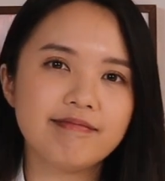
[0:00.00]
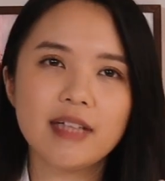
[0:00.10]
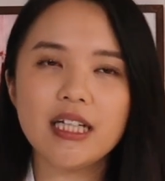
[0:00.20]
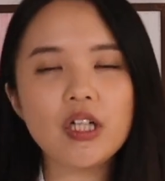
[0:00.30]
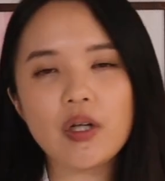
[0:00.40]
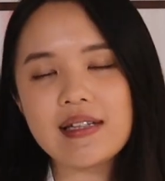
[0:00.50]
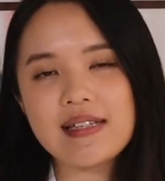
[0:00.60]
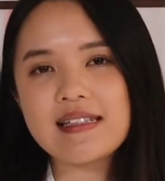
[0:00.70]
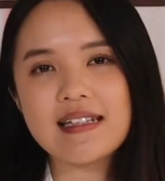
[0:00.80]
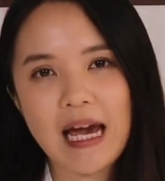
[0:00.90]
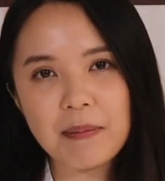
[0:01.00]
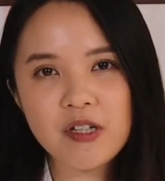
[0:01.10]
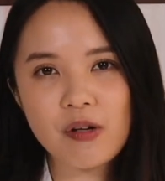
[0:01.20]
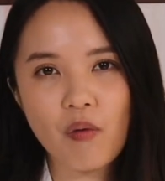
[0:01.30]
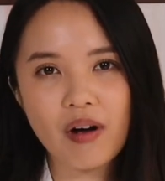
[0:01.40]
you know, it's, it's an
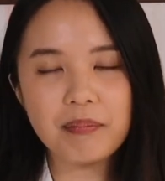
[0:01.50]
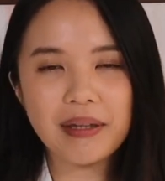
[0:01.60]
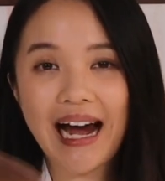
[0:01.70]
abstract one, but